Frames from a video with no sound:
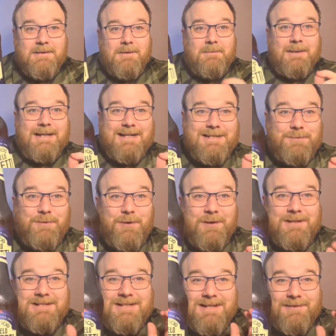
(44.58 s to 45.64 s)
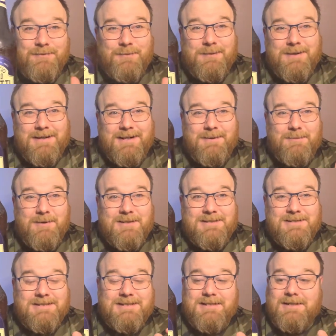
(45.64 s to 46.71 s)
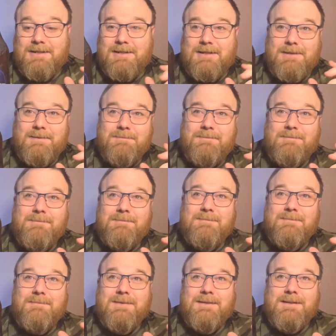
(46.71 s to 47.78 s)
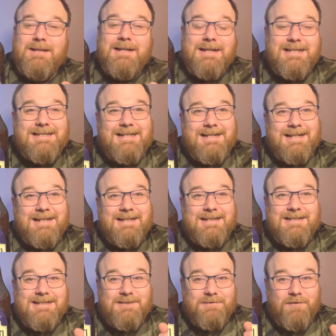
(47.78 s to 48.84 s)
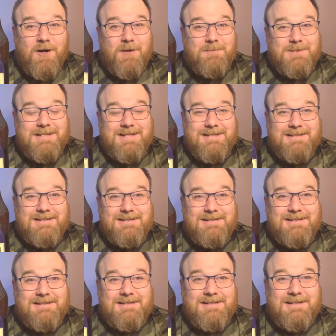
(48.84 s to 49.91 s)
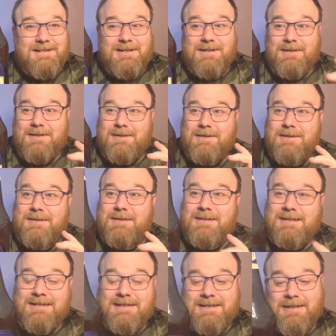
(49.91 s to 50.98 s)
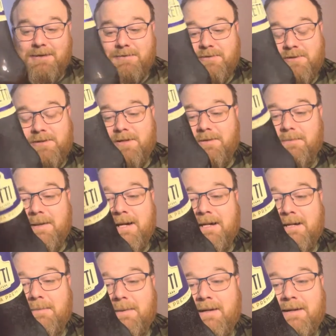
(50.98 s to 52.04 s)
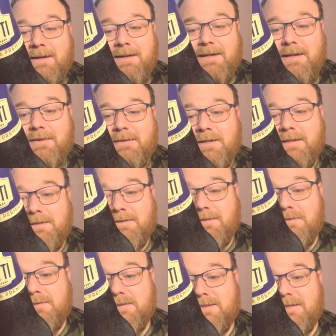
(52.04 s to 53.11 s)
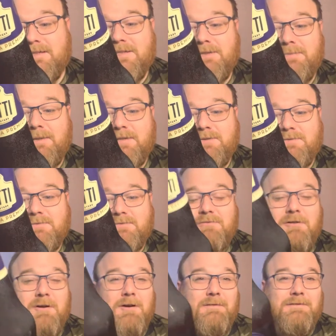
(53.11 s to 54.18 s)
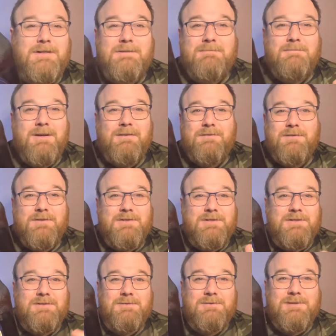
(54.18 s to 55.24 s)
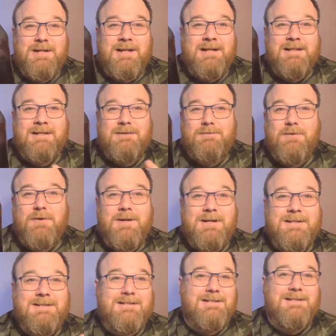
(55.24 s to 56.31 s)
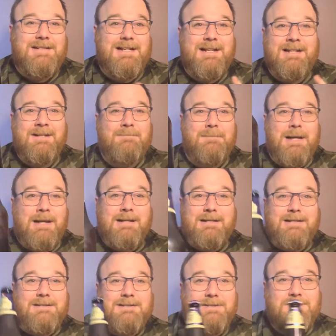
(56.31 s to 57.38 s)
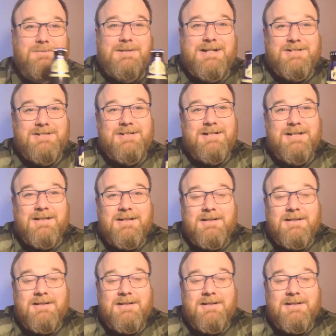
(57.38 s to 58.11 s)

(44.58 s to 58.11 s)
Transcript: But guess what? It's another one of them ones. In Italy, this is 5%. It goes on at the back about how they use their special crafting methods and all that in the finest Italian mountains and all that shit.